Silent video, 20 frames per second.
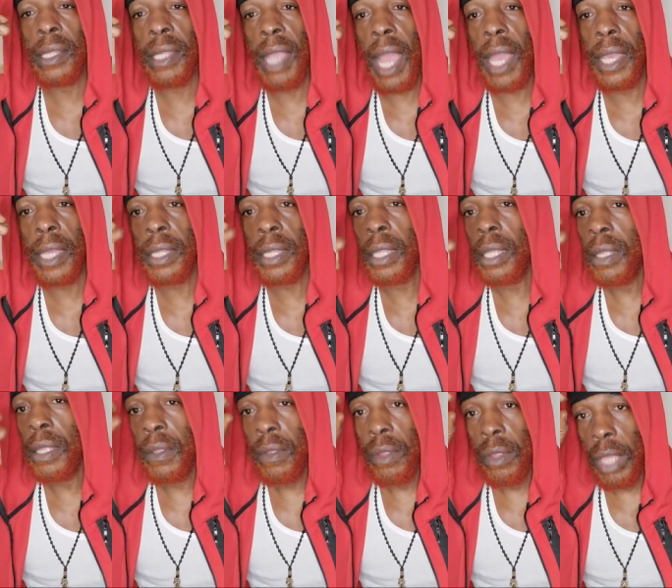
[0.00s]
diet,
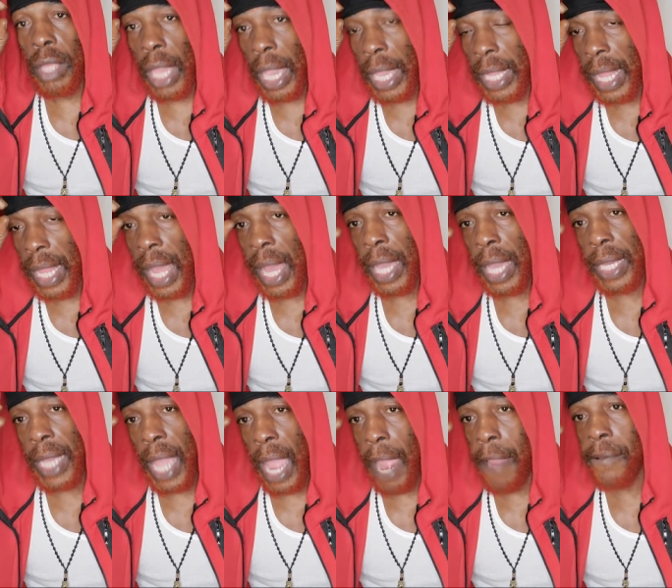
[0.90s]
and I
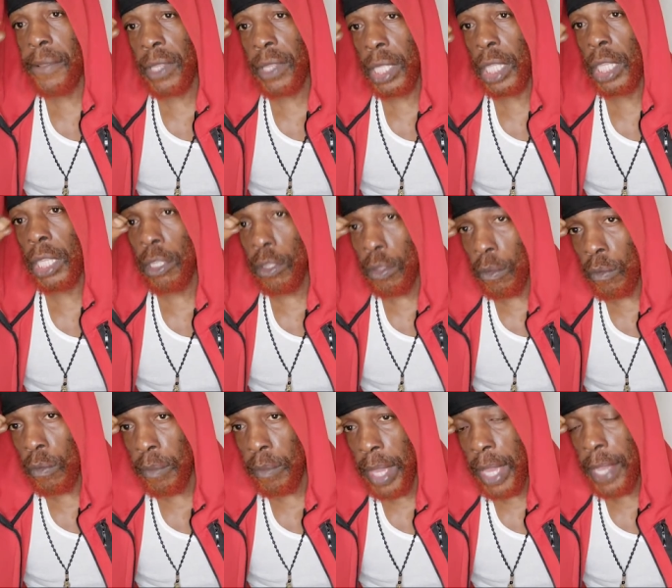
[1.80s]
guarantee you,
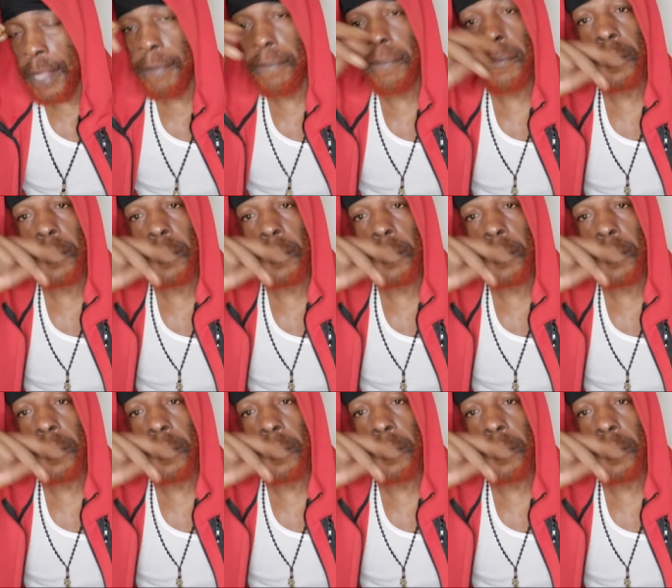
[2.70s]
man,